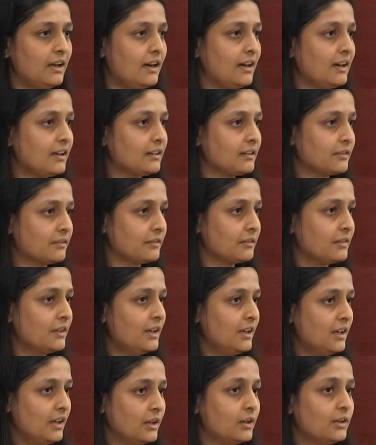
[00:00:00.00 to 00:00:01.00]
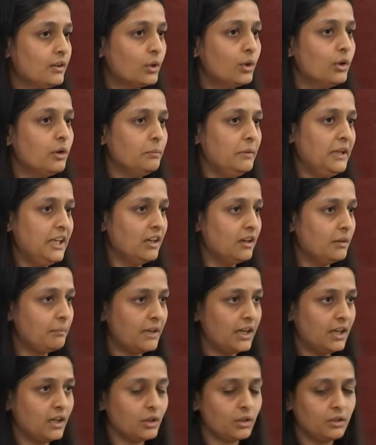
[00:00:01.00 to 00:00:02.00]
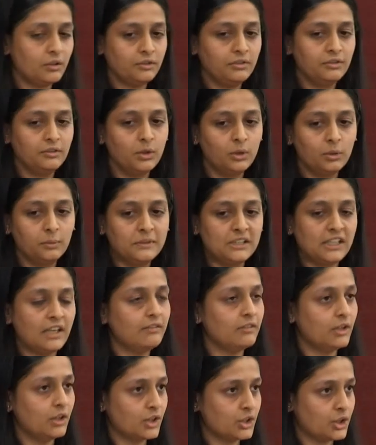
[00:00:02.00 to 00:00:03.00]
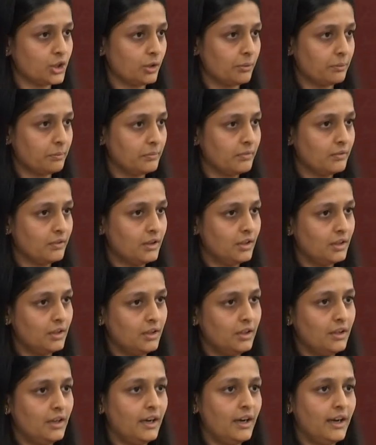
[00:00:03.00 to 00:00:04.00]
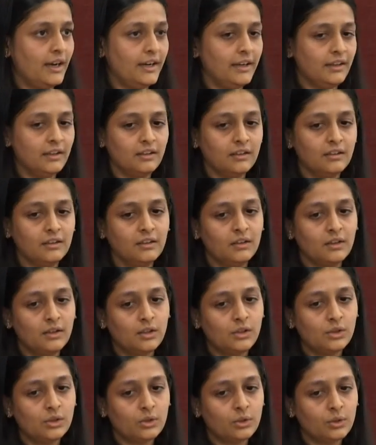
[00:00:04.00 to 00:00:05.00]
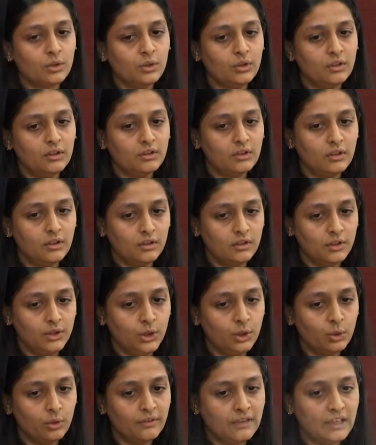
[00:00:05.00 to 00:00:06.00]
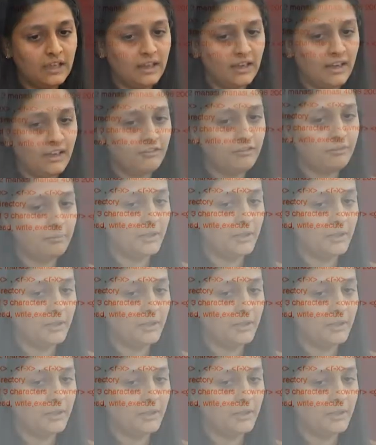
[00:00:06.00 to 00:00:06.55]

are could be a part of group say workshop and so uh, you will have